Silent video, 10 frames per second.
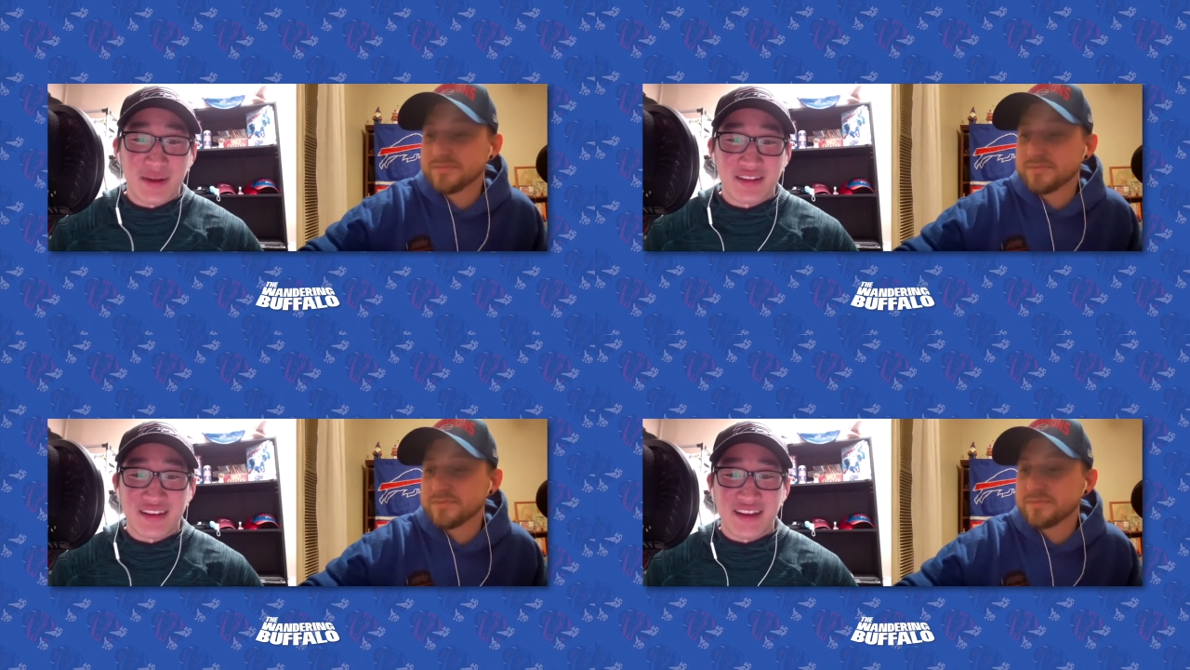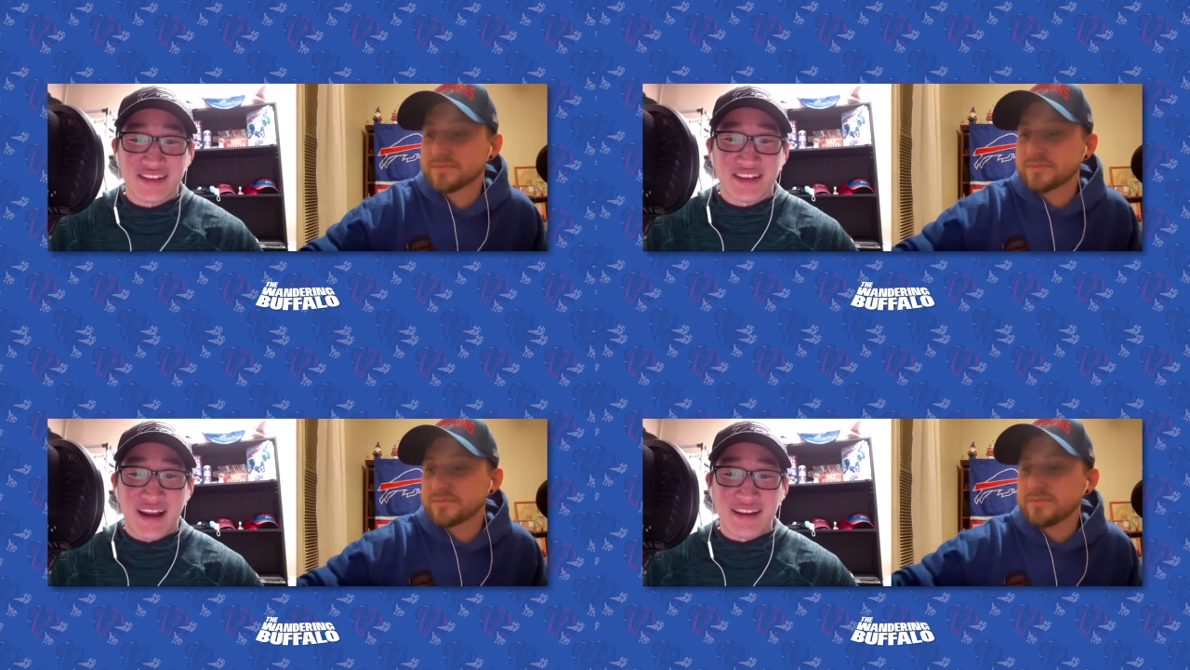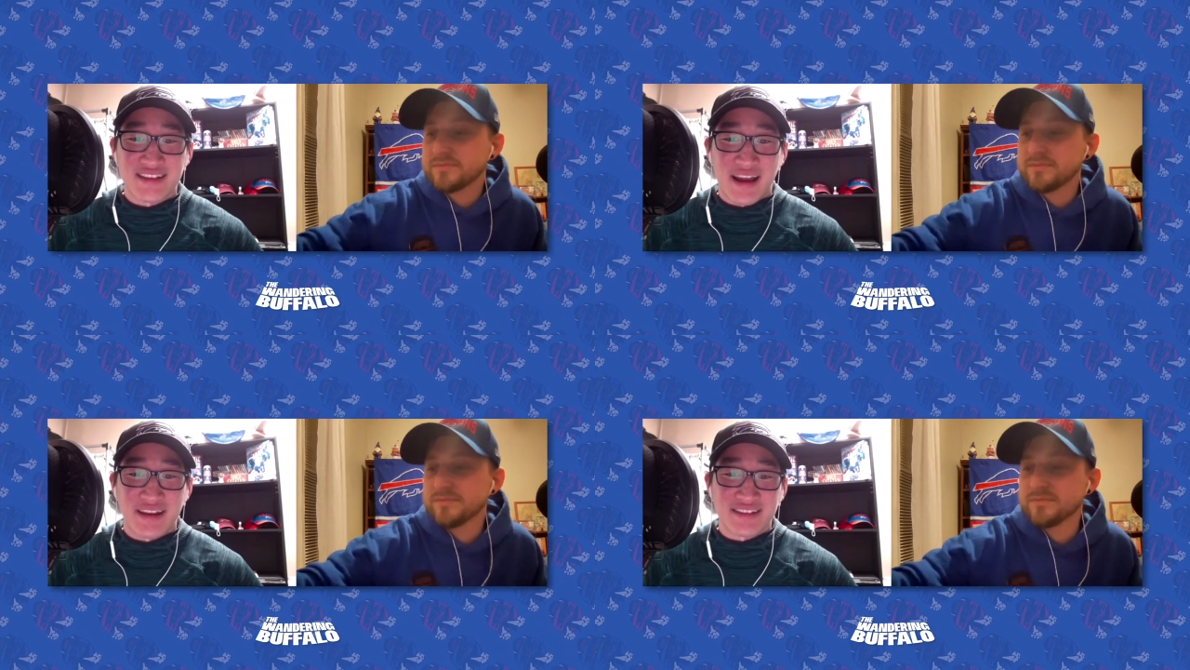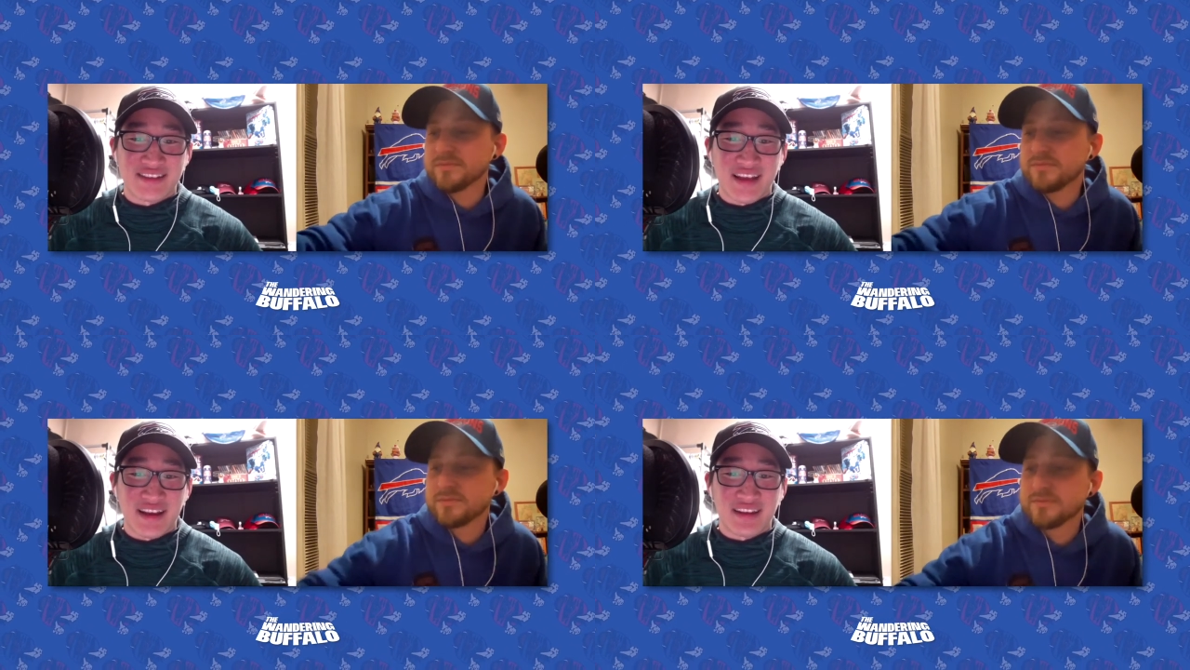Speaker 1: the next guy, Tyne
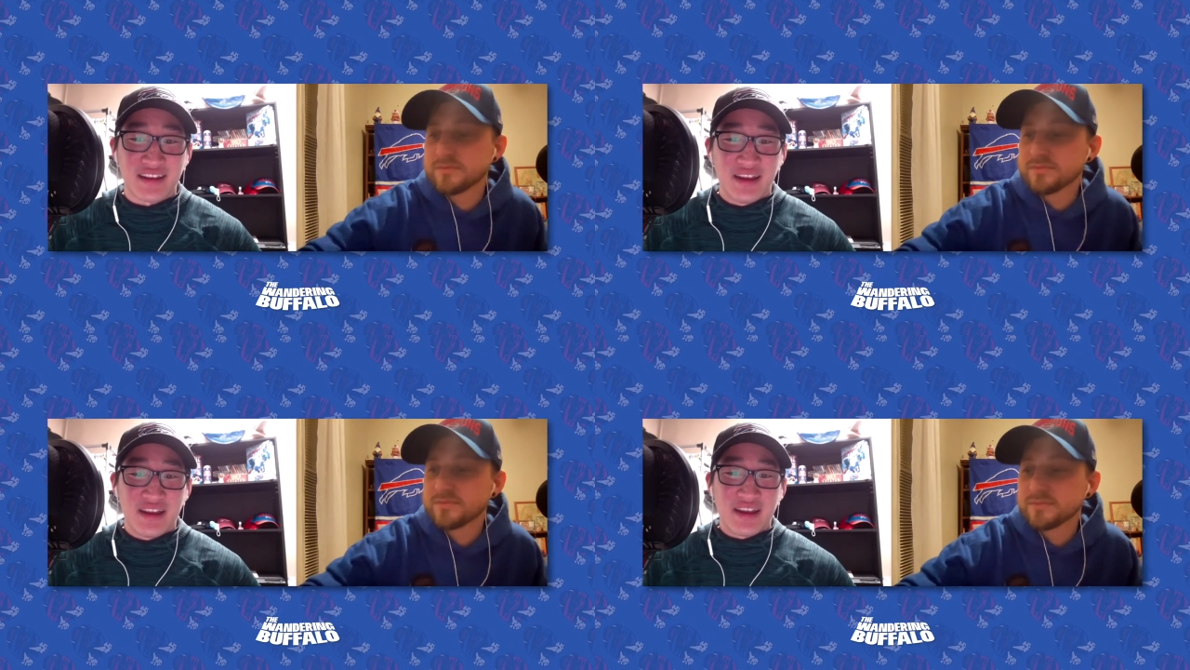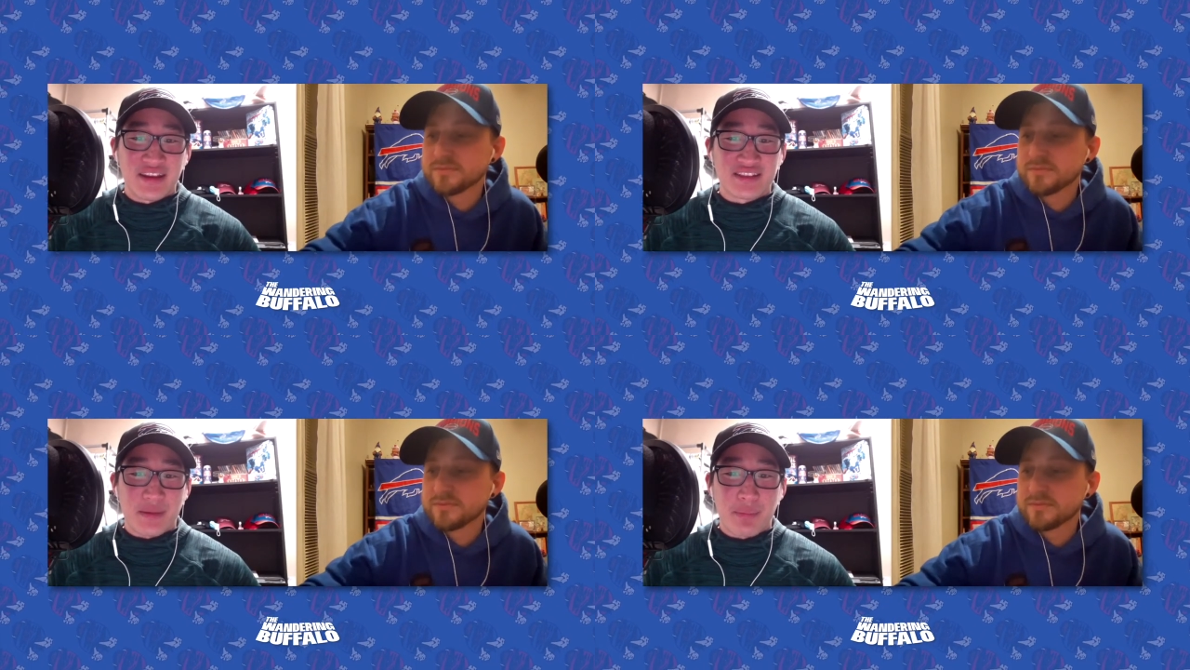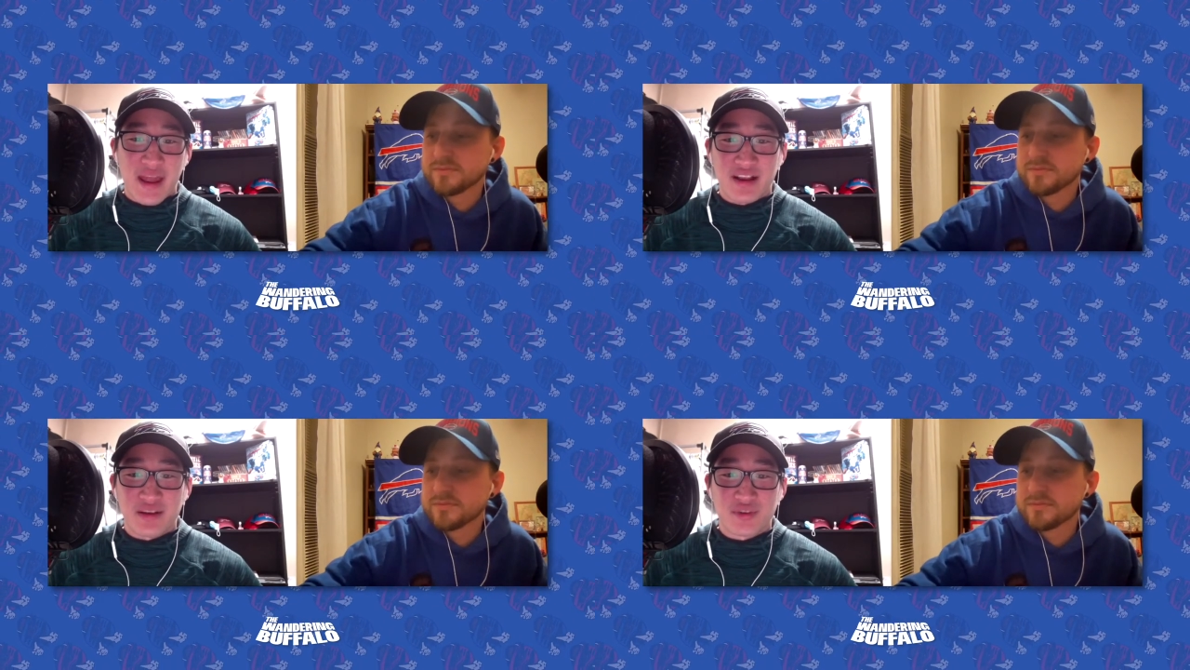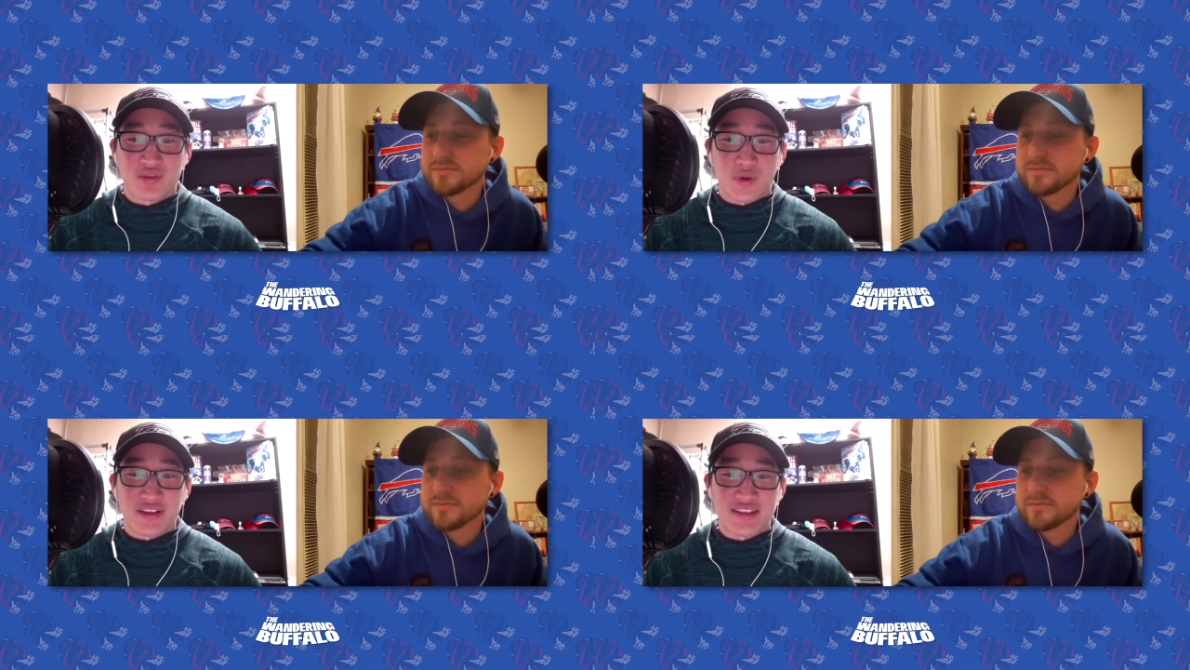Secchi. He's the backup
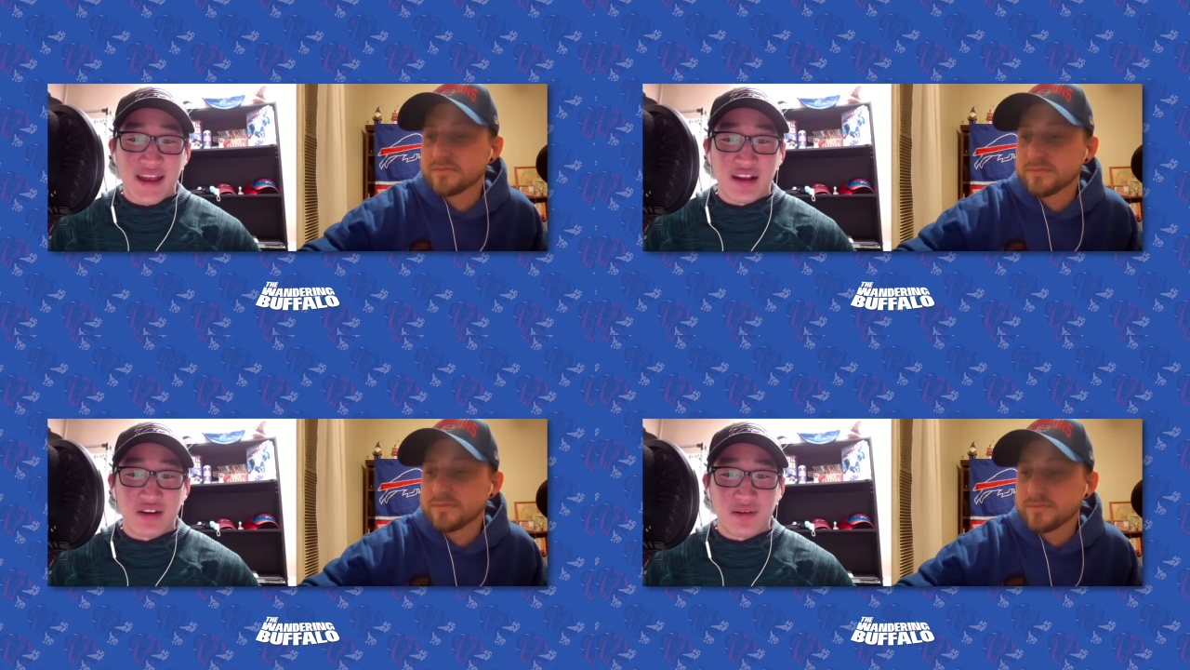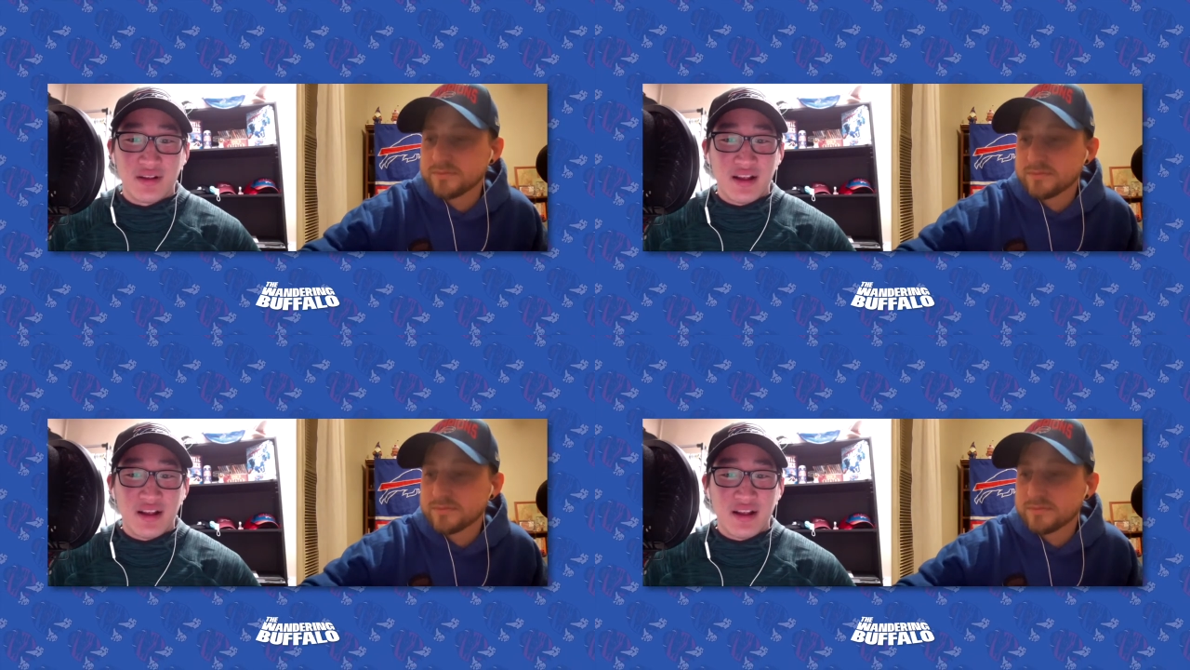swing tackle.